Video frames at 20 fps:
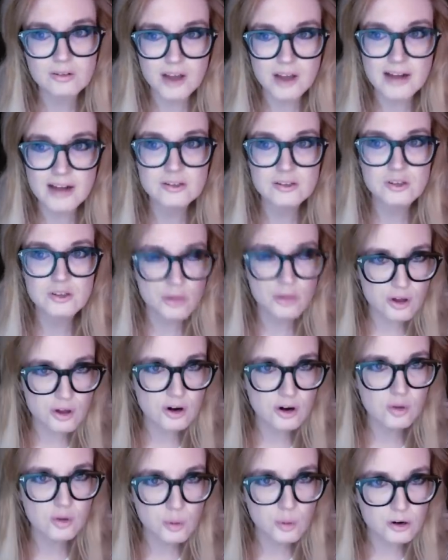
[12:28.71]
That's the
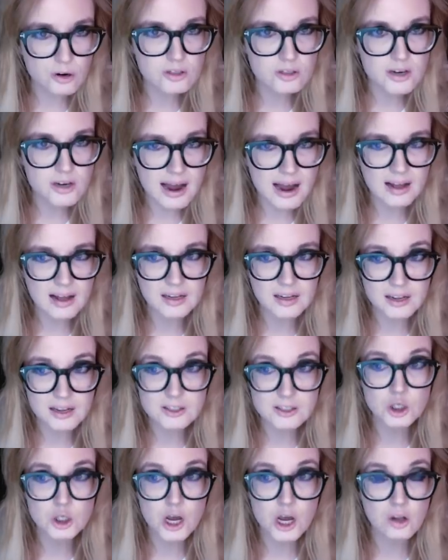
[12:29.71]
third personality.
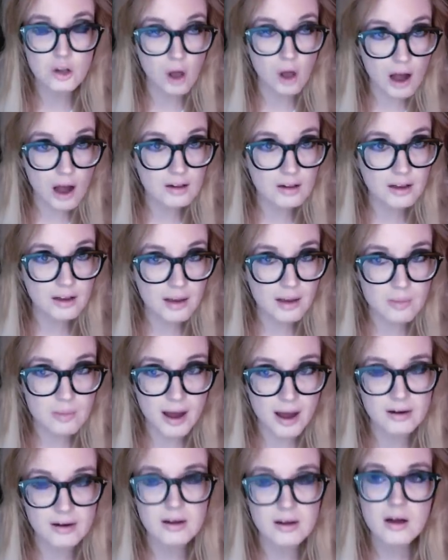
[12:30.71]
That's Jake Lockley, I
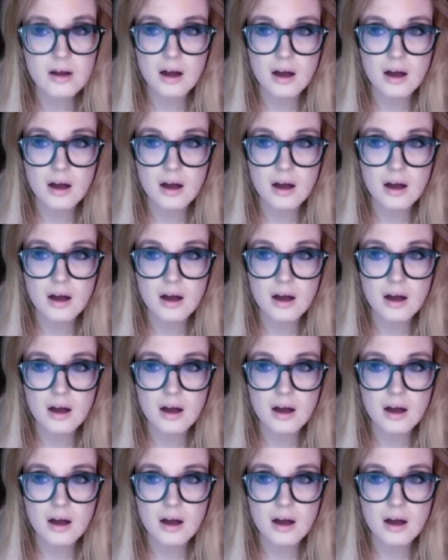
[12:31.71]
bet,